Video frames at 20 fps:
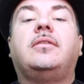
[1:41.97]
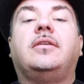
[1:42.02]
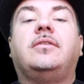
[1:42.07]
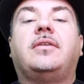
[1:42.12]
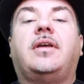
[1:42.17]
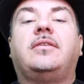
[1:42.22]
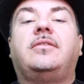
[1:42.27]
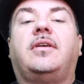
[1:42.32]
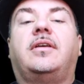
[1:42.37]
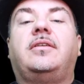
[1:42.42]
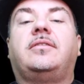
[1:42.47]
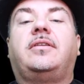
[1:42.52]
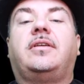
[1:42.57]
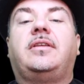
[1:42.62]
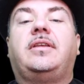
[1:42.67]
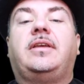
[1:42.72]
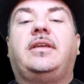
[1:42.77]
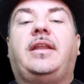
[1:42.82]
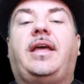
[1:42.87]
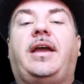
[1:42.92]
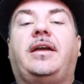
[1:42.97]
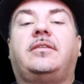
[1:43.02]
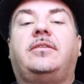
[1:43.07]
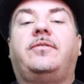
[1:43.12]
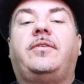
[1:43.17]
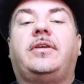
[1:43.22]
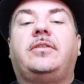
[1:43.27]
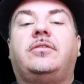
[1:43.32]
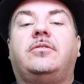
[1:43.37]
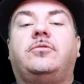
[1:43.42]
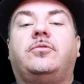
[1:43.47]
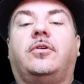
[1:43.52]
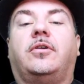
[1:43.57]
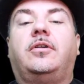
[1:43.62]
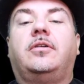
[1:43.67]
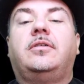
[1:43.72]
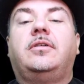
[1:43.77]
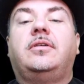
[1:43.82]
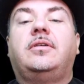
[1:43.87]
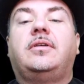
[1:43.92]
These enzymes can inactivate the
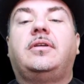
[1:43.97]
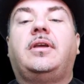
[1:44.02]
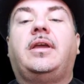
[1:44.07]
drug